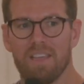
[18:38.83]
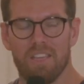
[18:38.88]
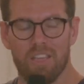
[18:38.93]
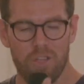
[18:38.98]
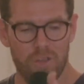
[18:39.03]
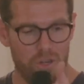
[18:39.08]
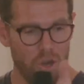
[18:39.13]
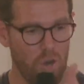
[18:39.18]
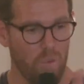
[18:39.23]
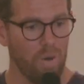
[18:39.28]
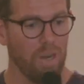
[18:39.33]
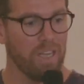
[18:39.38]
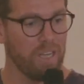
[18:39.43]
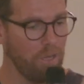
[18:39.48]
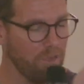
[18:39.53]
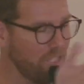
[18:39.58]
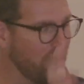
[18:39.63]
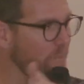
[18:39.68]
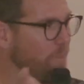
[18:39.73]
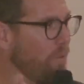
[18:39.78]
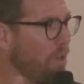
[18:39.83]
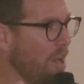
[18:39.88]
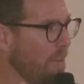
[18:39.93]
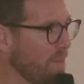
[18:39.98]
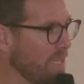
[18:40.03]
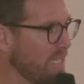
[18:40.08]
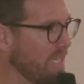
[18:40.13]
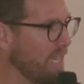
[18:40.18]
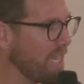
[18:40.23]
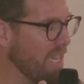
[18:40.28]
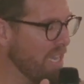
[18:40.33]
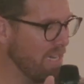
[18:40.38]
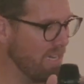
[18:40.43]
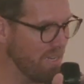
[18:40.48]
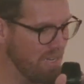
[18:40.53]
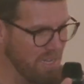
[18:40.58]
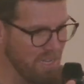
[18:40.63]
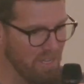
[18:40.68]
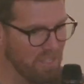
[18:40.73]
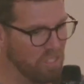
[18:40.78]
You don't want to go to the promised land?
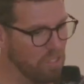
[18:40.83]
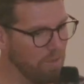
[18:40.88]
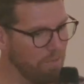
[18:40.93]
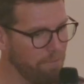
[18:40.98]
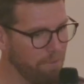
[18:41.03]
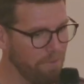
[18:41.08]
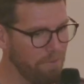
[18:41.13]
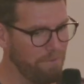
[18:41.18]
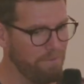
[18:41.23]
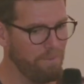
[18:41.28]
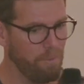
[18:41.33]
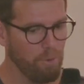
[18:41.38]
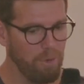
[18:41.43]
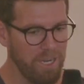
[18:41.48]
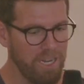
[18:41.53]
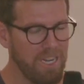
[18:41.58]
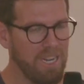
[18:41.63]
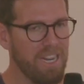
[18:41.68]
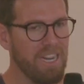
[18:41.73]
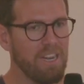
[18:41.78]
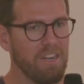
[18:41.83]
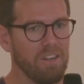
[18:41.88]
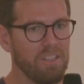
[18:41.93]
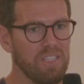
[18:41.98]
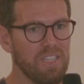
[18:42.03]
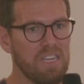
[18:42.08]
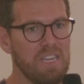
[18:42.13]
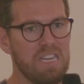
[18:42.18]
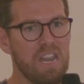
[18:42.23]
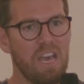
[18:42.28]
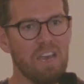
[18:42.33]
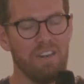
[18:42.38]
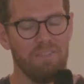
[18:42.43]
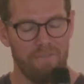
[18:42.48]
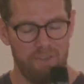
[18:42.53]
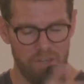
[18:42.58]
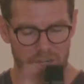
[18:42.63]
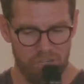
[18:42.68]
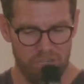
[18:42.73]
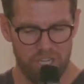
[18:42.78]
So for 40 years, none
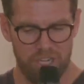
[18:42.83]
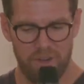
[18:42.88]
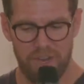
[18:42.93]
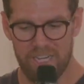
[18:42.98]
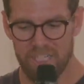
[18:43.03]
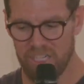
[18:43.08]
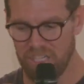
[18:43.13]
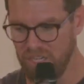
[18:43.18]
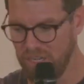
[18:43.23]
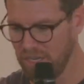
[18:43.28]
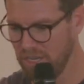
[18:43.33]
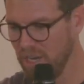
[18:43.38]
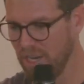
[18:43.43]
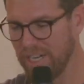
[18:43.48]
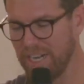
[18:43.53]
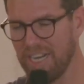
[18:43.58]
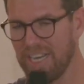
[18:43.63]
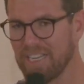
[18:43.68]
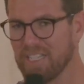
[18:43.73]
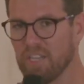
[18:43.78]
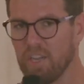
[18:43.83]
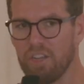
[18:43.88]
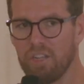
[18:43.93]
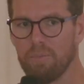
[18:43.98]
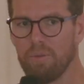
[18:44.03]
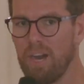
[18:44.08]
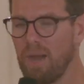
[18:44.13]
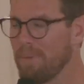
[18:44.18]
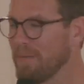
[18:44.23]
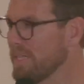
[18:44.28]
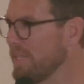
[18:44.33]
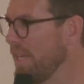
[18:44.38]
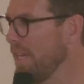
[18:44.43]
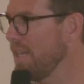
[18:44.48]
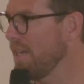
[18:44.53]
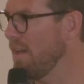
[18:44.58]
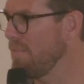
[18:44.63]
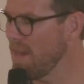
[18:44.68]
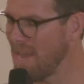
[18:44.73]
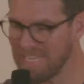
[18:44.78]
of your generation are going to get to go to the promised
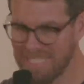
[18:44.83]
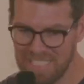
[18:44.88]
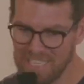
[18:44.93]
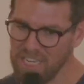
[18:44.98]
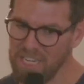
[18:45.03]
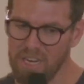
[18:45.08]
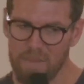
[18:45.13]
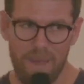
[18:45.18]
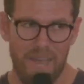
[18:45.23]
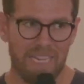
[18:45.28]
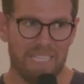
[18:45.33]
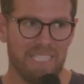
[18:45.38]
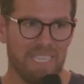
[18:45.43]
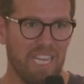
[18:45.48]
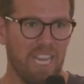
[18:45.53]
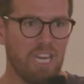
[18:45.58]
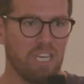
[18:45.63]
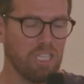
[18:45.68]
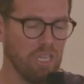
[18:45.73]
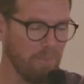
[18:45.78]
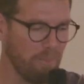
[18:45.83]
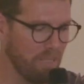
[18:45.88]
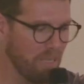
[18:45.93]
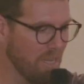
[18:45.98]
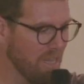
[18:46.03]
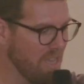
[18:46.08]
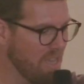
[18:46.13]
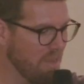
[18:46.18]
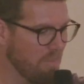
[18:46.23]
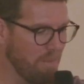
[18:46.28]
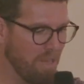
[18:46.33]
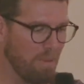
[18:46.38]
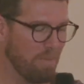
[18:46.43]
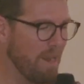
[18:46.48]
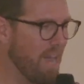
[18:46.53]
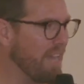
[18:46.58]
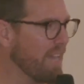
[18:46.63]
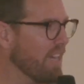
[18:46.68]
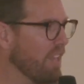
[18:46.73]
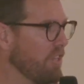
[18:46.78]
land. I'm not sending you back to Egypt, but I'm
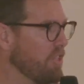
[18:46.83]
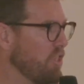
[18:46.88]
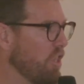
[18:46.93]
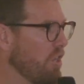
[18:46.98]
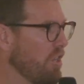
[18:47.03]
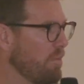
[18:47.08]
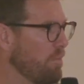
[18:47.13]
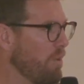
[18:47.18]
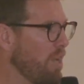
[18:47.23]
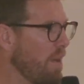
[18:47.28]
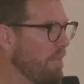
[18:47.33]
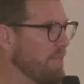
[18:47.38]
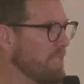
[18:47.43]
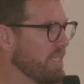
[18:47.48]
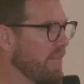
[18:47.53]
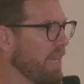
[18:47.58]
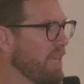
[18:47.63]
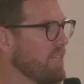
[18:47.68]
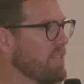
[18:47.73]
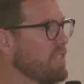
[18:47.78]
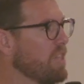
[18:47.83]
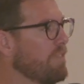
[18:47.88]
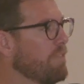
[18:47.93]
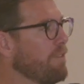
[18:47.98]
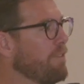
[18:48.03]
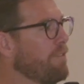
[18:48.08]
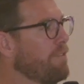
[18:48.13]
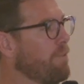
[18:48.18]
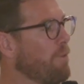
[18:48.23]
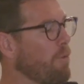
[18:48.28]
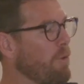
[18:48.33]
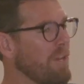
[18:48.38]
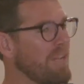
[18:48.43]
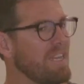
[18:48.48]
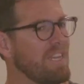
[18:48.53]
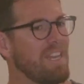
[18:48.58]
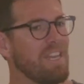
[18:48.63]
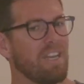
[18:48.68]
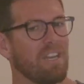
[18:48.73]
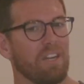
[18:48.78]
not going to let you go to the promised land. So for 40
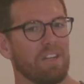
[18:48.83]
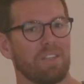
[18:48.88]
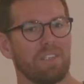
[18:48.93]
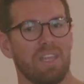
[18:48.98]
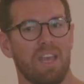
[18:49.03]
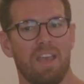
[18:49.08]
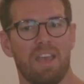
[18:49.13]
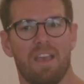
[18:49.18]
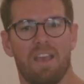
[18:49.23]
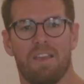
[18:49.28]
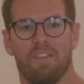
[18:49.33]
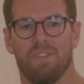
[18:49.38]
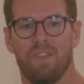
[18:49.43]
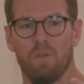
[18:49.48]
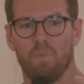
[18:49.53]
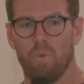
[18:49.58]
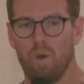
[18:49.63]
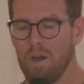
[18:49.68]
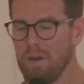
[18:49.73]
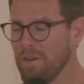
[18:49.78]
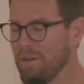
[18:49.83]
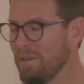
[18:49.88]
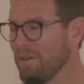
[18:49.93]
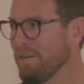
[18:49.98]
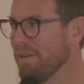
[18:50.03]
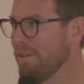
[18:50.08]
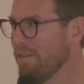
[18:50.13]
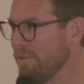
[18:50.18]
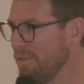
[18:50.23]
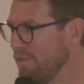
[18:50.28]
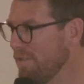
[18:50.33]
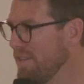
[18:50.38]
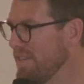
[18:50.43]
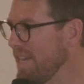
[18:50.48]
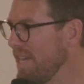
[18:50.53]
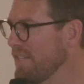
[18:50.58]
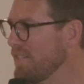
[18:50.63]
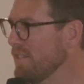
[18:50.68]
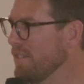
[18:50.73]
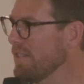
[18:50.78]
years, they wander through the
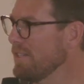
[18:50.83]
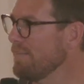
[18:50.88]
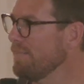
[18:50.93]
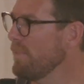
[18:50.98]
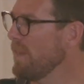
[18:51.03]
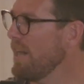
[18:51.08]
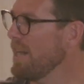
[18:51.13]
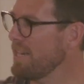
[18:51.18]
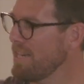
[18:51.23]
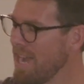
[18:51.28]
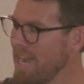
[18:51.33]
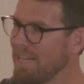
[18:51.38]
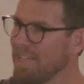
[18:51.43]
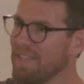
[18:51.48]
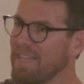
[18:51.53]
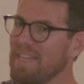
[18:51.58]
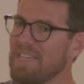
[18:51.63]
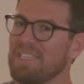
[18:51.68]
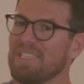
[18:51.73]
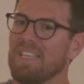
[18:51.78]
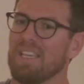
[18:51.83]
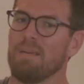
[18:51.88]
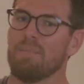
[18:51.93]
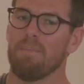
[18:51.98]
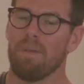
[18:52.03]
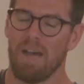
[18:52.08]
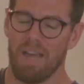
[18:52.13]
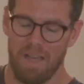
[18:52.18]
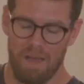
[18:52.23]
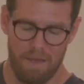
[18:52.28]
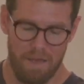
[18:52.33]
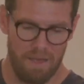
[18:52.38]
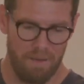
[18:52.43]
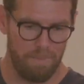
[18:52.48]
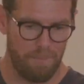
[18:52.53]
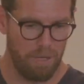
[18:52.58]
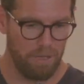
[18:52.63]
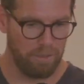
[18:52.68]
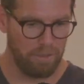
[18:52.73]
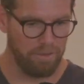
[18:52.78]
desert. All right, God leads them by a
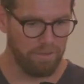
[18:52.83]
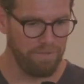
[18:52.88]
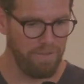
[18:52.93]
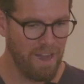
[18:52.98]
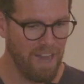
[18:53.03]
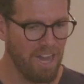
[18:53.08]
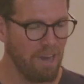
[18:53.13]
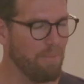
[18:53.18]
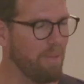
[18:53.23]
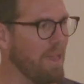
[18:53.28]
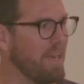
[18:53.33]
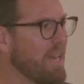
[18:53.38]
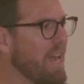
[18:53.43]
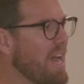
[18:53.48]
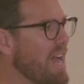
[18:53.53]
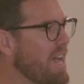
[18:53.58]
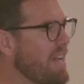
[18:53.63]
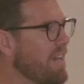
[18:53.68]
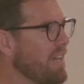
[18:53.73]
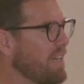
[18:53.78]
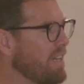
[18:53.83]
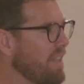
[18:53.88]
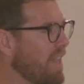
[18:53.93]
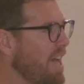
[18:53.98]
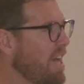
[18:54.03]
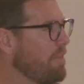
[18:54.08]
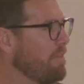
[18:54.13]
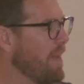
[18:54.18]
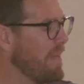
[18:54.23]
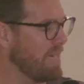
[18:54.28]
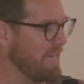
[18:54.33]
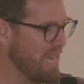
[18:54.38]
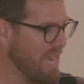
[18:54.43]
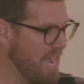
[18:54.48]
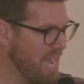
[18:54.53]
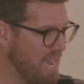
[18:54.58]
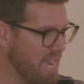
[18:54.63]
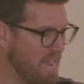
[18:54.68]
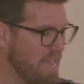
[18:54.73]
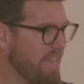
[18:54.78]
pillar of fire by night, a cloud by
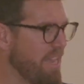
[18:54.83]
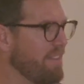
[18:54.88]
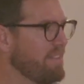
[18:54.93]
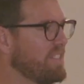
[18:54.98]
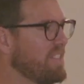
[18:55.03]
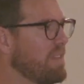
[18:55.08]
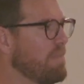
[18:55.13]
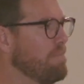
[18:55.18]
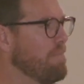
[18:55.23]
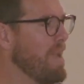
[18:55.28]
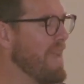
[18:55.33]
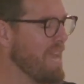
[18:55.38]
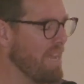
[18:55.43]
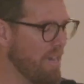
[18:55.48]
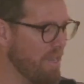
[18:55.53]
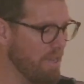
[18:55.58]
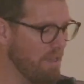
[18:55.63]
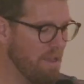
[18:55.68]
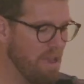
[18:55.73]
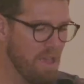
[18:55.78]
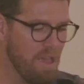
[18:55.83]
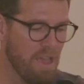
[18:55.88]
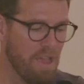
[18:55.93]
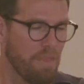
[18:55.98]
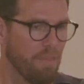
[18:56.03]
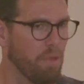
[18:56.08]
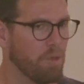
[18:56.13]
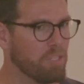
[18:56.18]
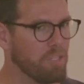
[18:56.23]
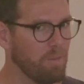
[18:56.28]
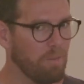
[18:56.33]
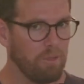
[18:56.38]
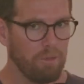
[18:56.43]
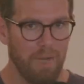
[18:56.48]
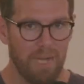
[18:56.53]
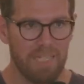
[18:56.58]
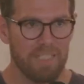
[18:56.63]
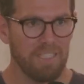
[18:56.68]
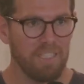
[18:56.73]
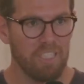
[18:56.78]
day. He gives them manna. There's some
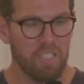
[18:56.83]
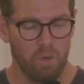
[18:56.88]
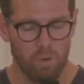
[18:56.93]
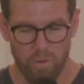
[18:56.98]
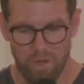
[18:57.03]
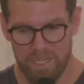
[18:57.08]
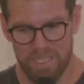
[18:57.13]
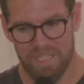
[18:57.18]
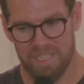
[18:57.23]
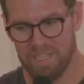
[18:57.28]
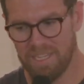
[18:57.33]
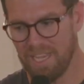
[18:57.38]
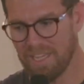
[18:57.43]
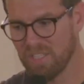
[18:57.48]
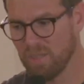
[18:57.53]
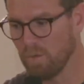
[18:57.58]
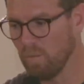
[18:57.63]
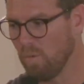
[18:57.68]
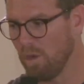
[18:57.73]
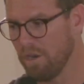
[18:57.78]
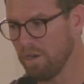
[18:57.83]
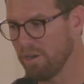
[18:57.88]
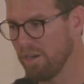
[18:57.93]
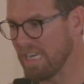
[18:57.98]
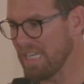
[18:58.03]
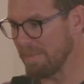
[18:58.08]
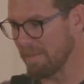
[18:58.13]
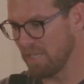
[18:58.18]
crazy stories in the desert wanderings.